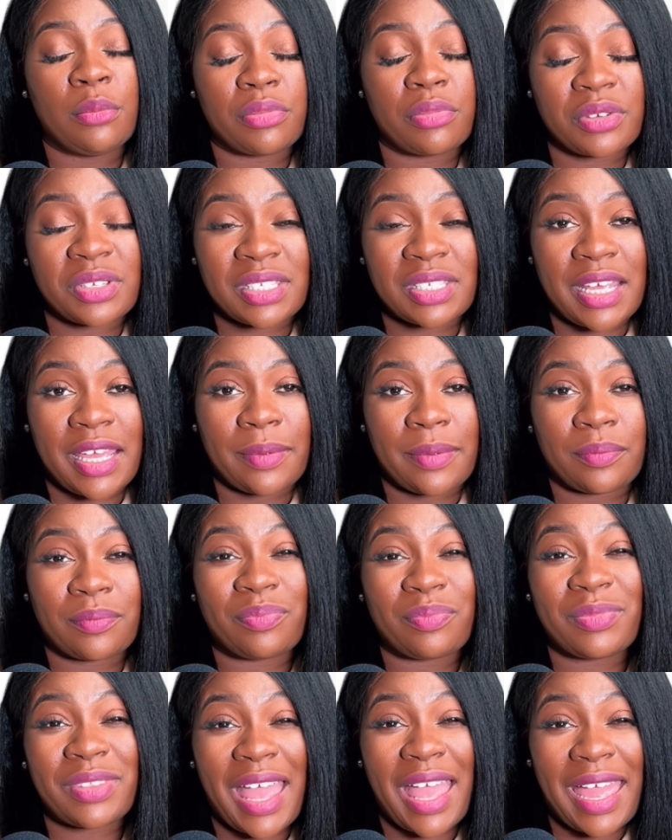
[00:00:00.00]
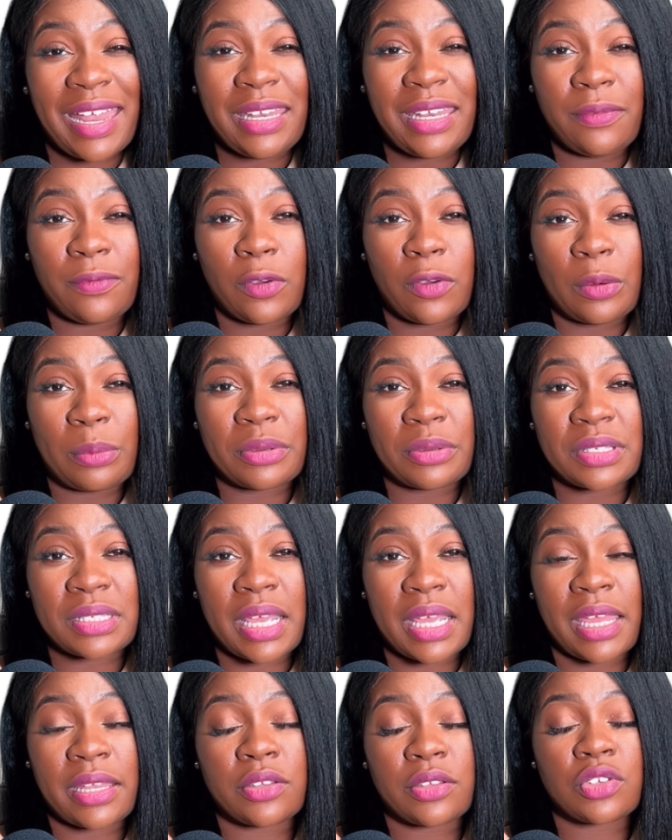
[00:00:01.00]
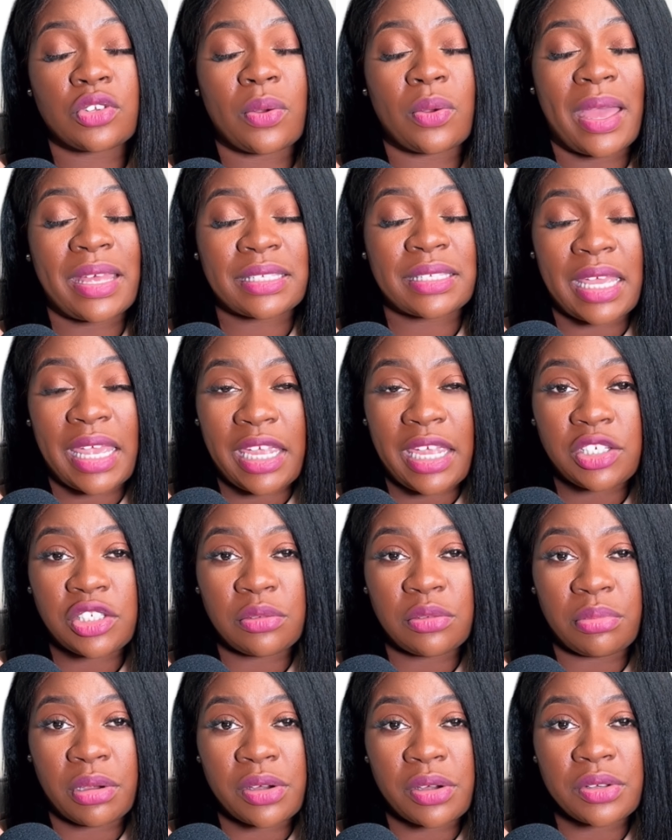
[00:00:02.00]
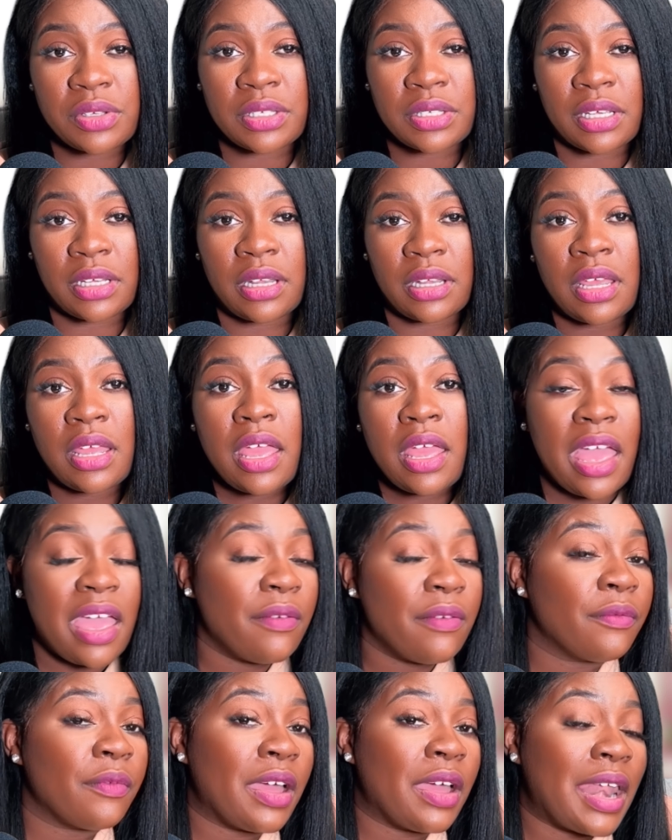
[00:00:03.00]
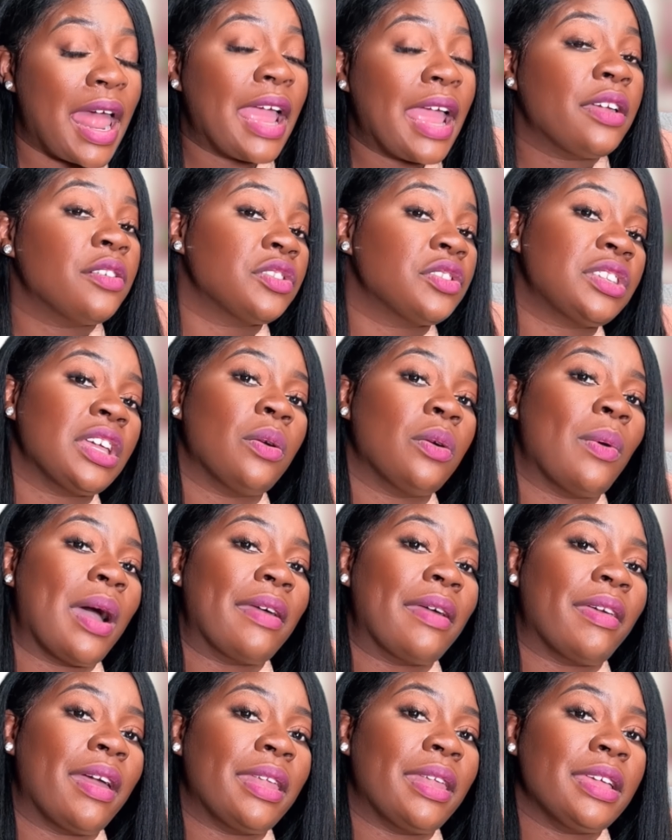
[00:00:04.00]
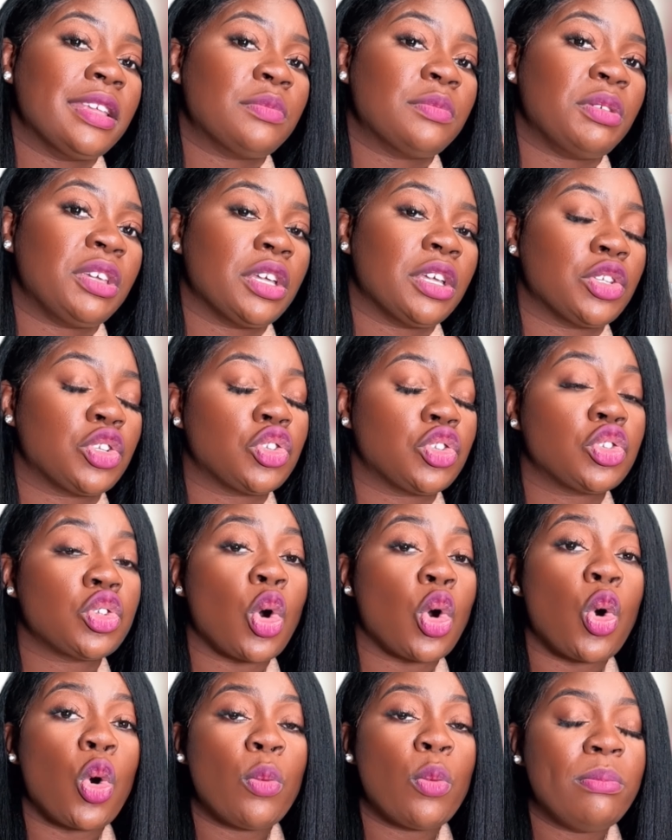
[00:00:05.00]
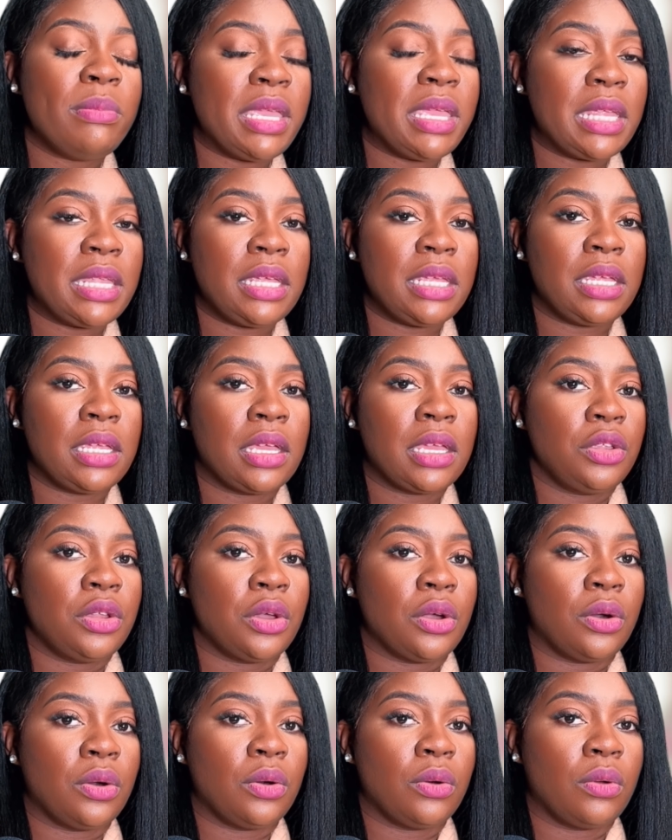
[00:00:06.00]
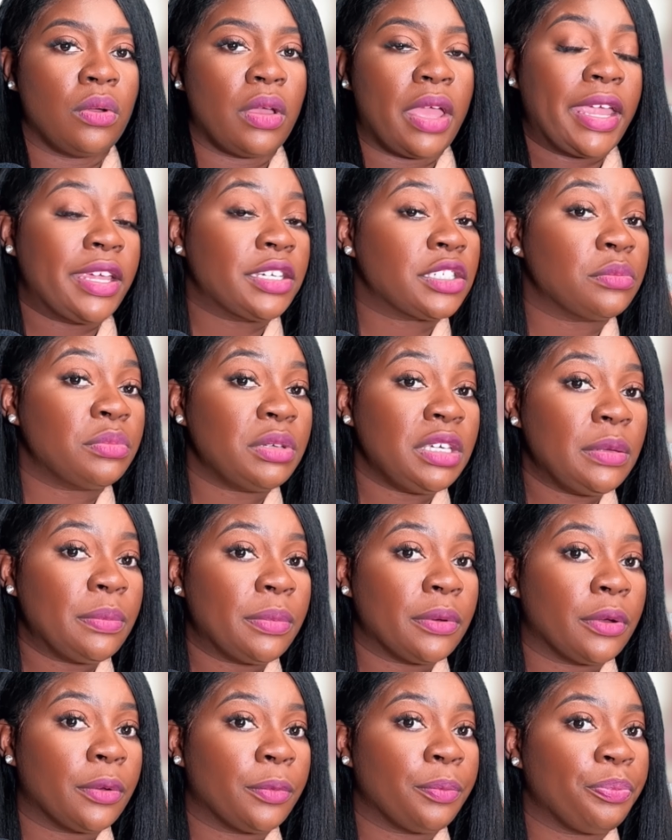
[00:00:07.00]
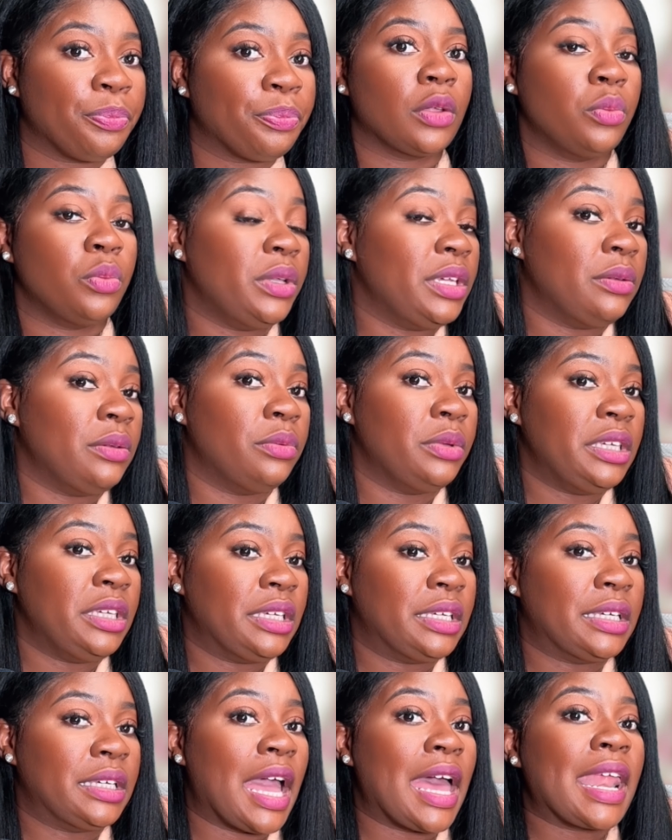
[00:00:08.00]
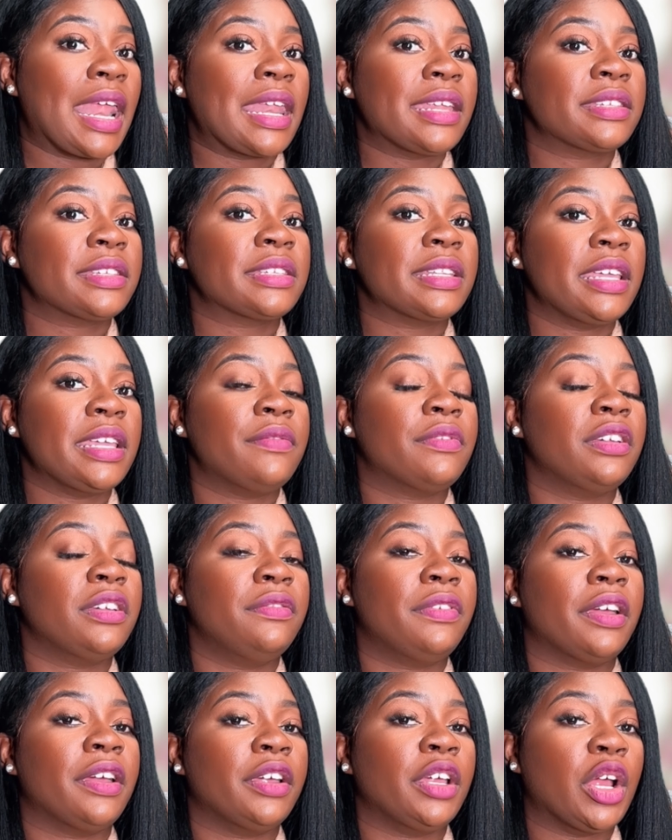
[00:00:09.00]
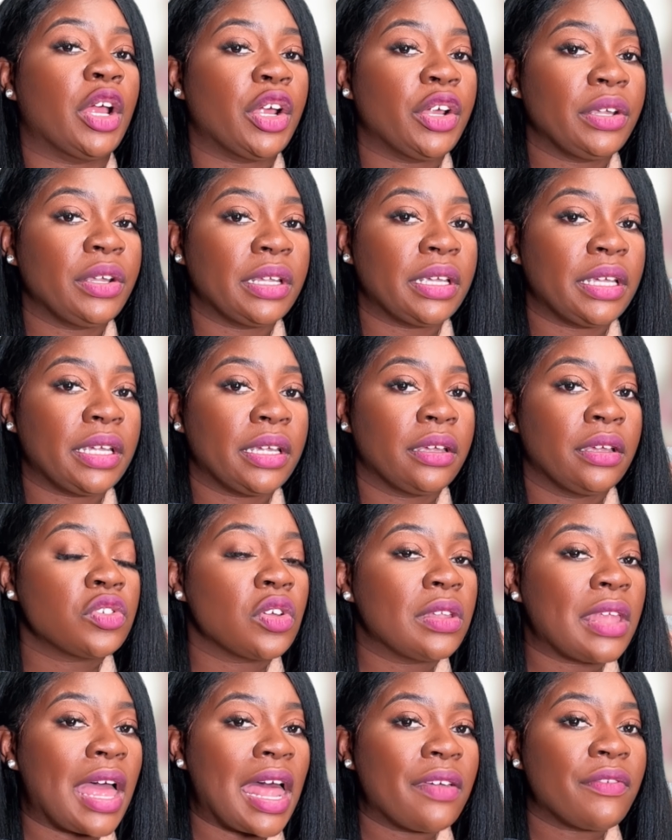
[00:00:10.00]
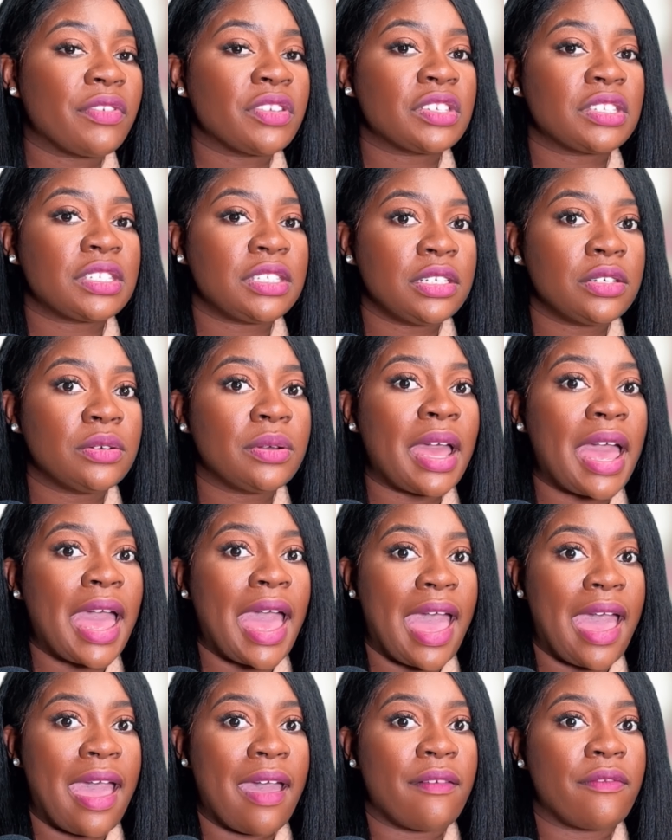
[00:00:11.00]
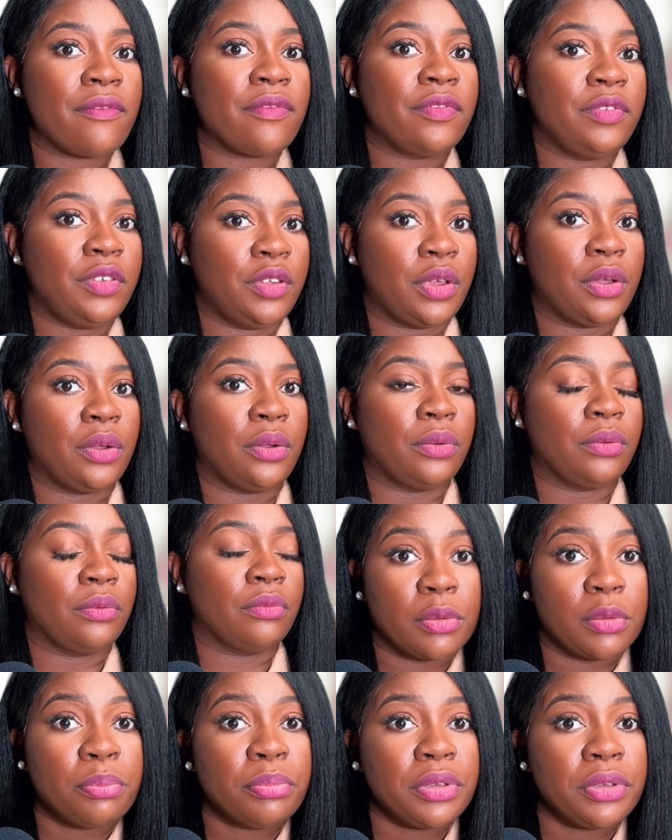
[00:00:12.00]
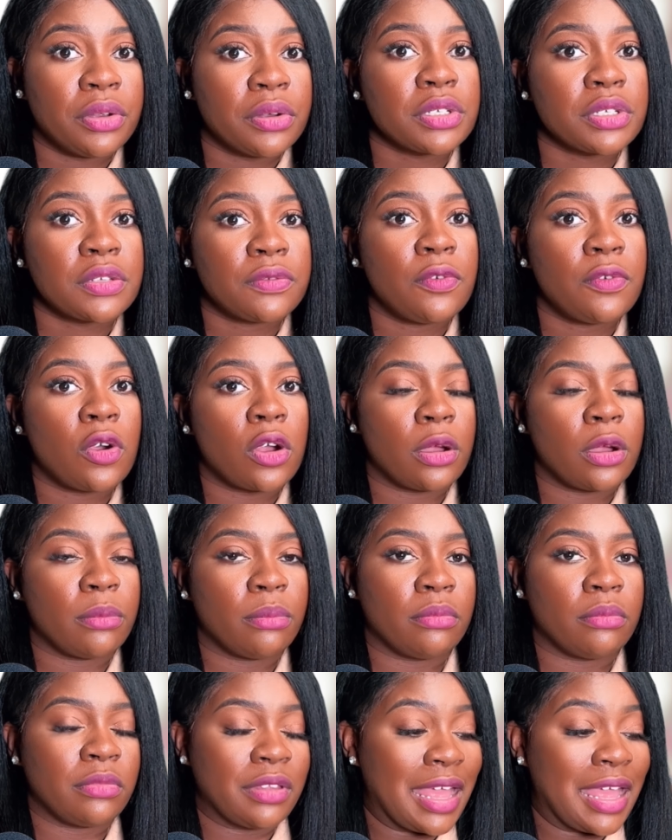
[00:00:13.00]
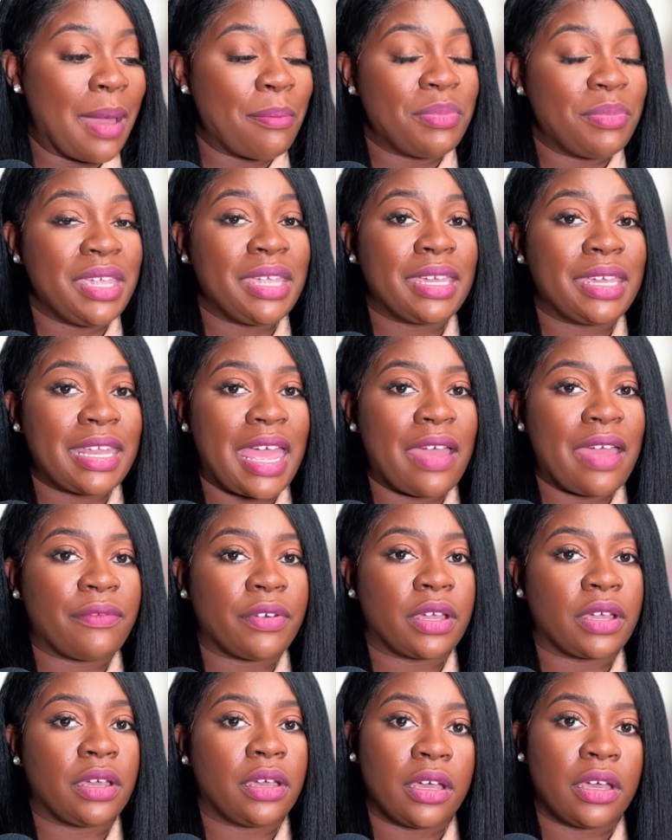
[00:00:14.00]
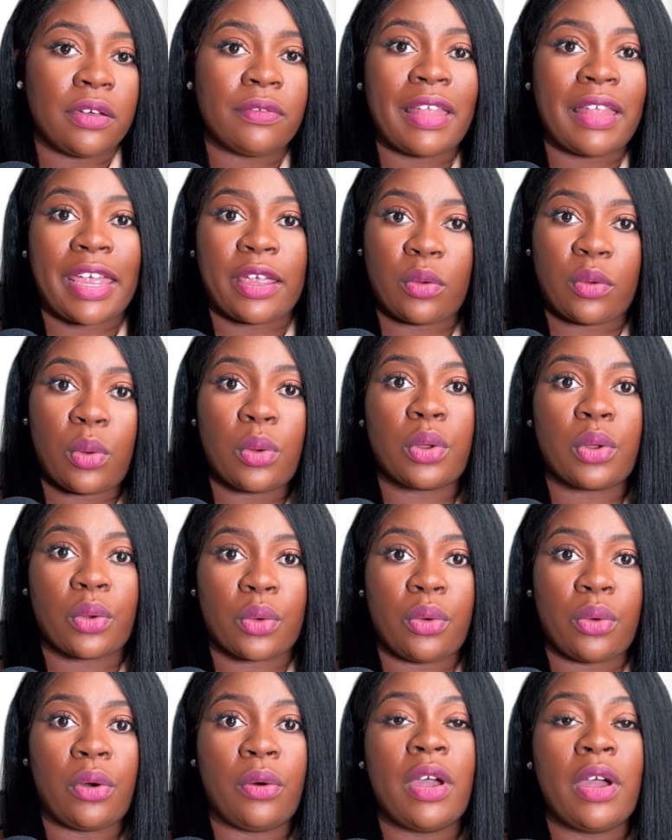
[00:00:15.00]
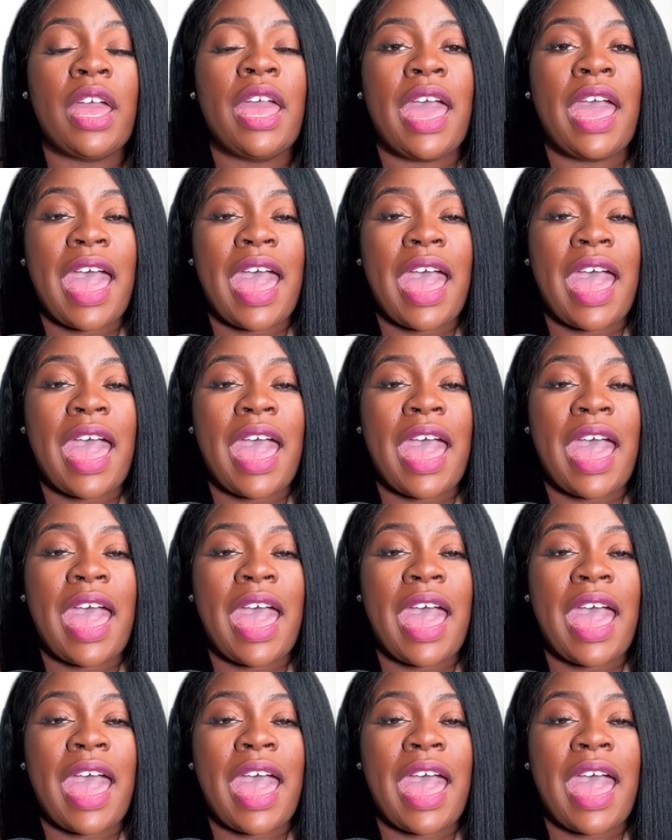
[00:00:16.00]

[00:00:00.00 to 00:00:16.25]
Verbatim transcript: percent 94% so as a haitian person and and i understand why that is because so many you know haitian people we we got out of slavery very early so a lot of us still have you know the purest form not being in africa of like quote unquote